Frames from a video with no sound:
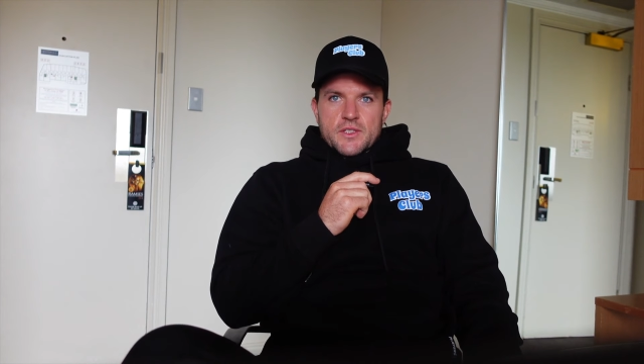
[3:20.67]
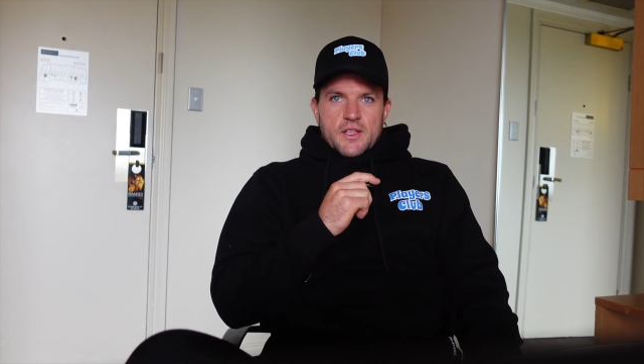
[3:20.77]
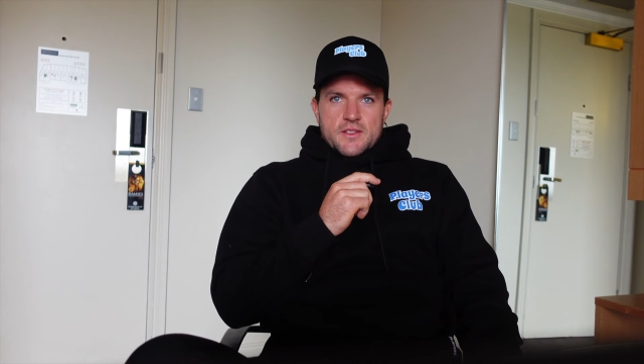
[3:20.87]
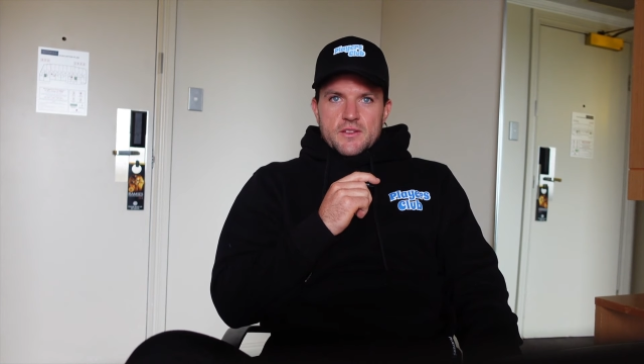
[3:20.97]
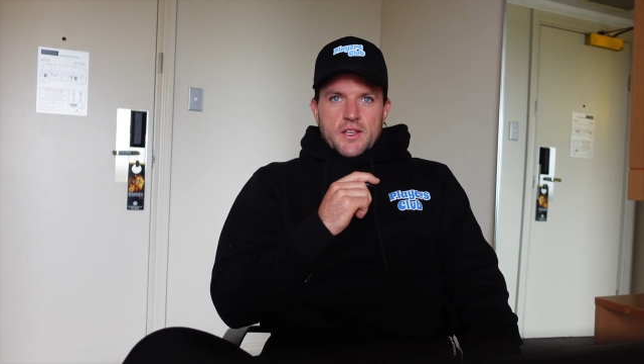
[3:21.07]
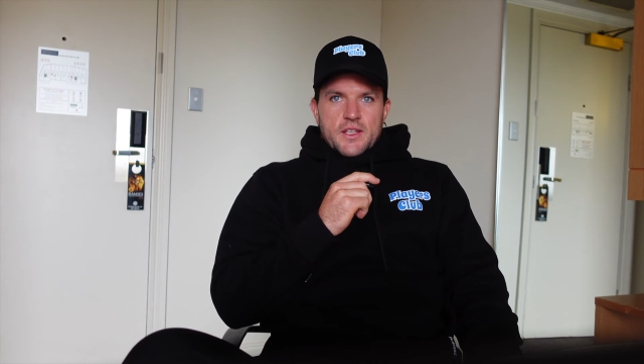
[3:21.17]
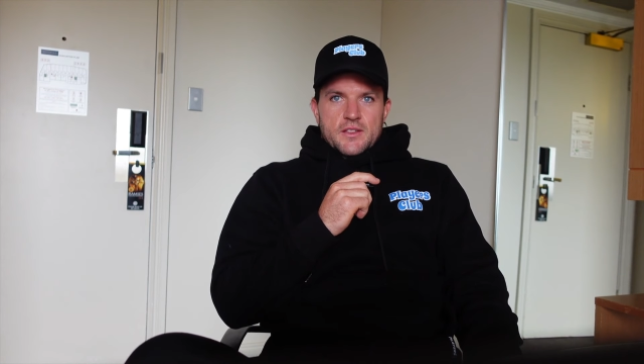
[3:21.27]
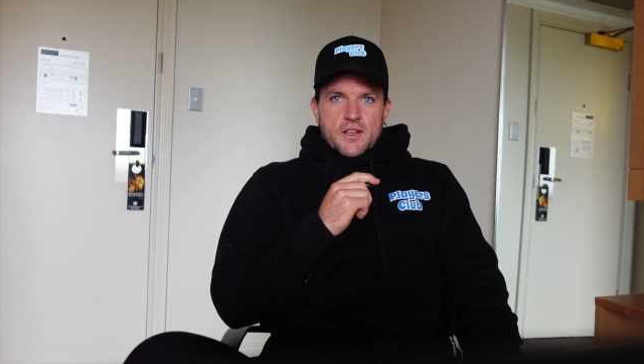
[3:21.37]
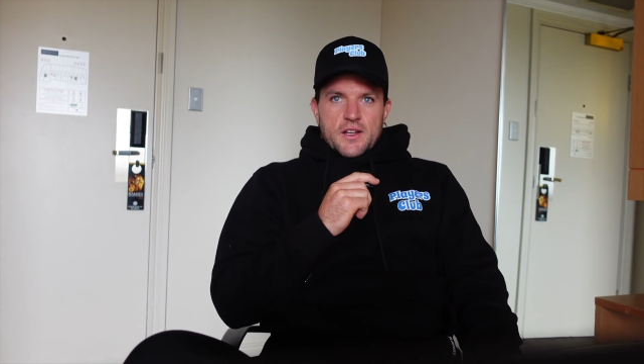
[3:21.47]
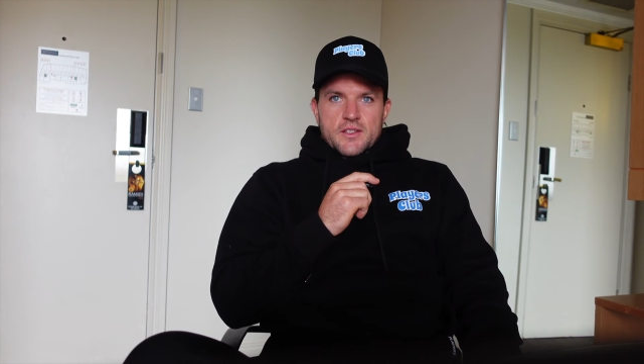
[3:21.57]
It doesn't like
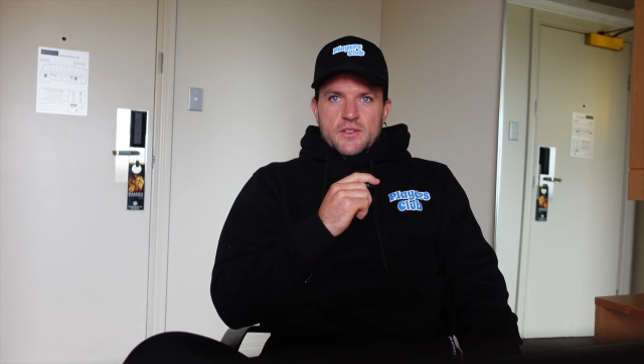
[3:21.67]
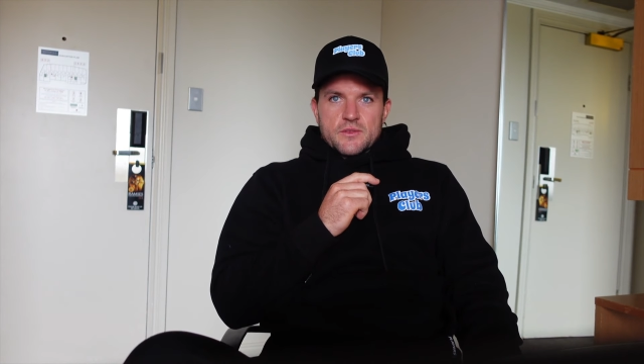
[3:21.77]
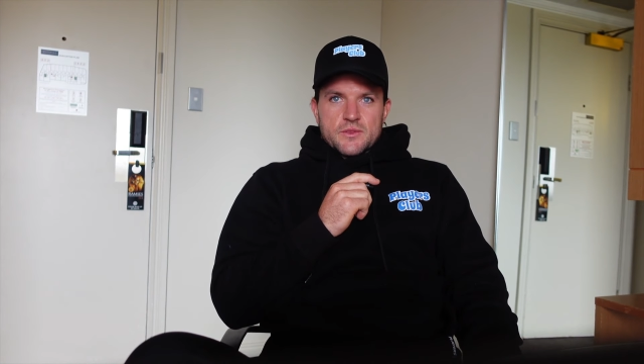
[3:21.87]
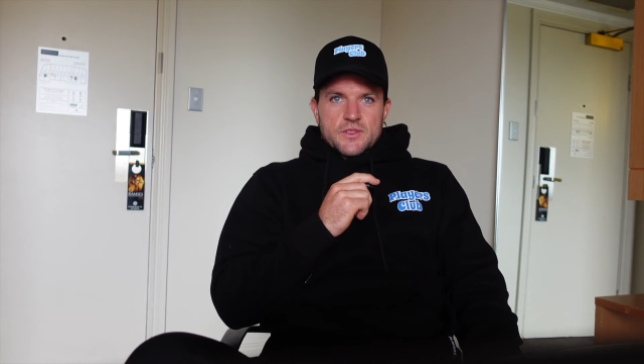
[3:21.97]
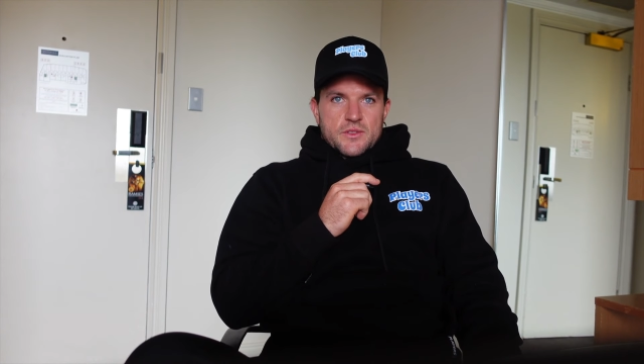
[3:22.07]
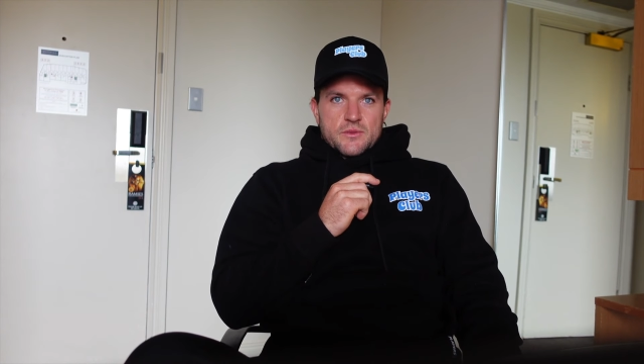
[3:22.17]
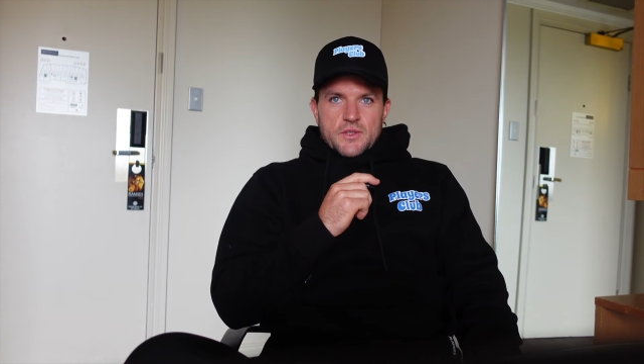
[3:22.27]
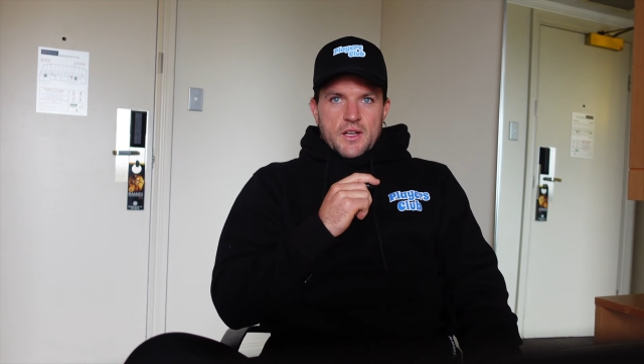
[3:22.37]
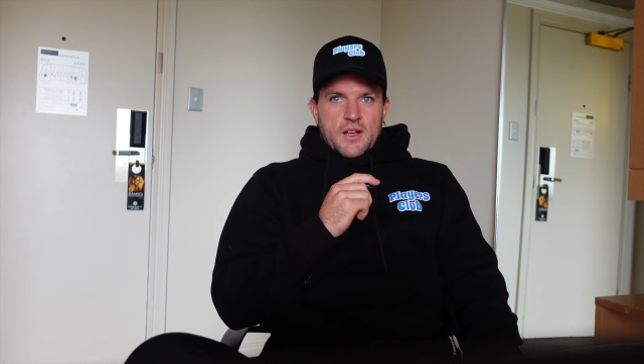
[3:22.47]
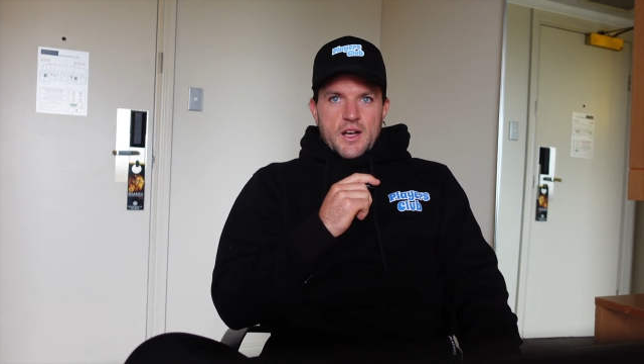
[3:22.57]
it dark till still
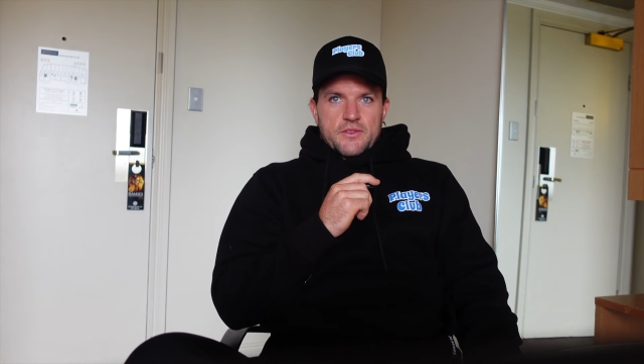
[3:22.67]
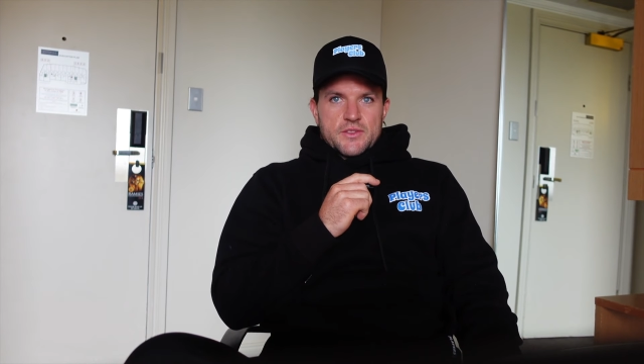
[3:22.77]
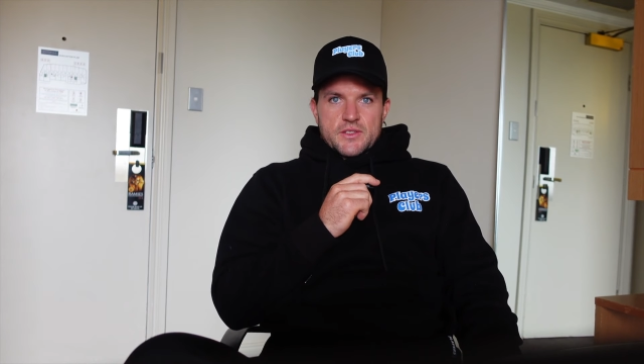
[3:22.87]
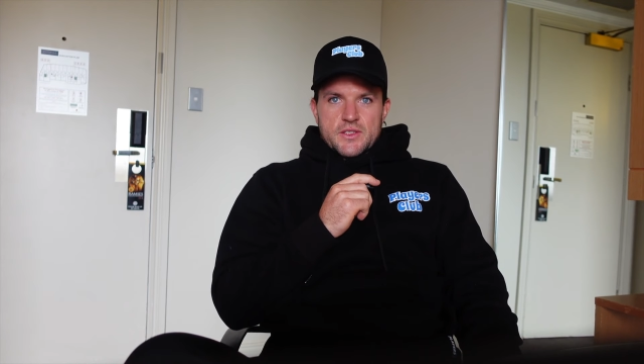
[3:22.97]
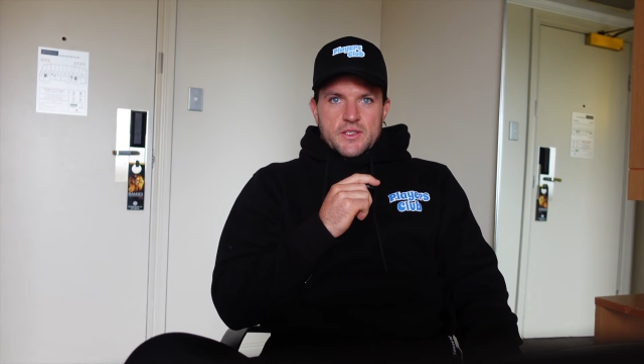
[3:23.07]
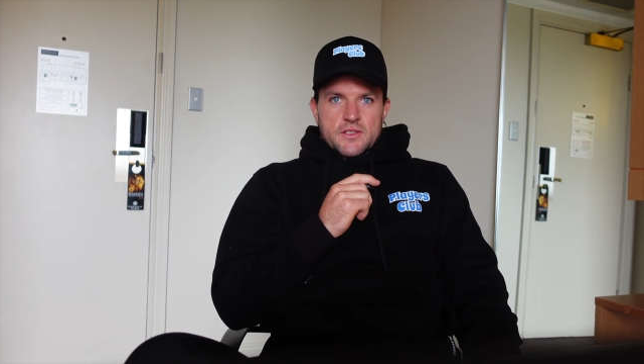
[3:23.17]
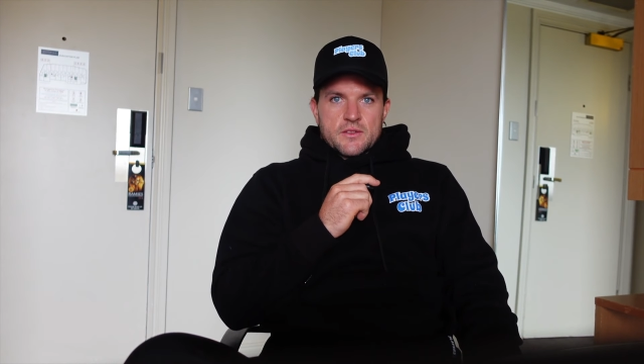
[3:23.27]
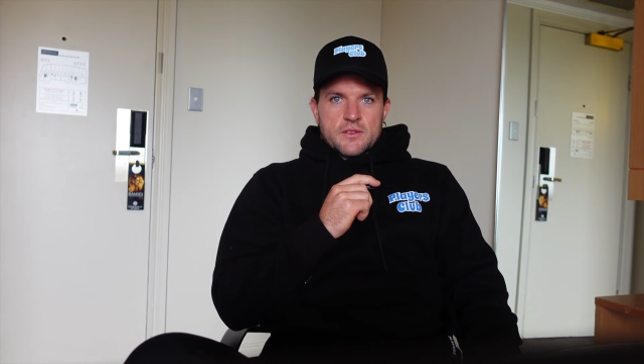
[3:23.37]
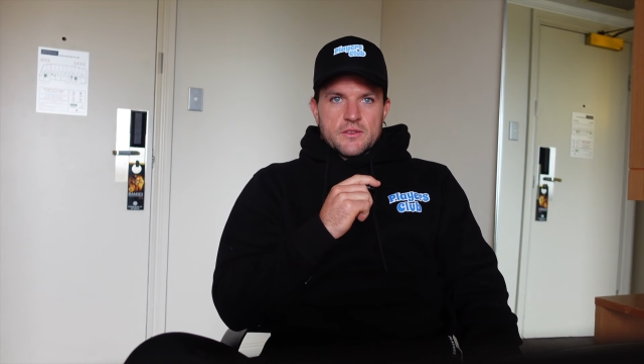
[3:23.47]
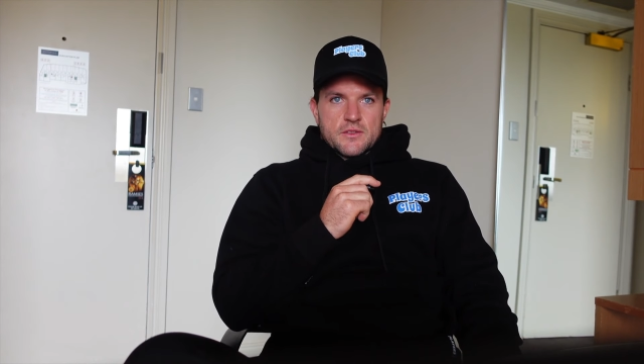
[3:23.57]
like after six.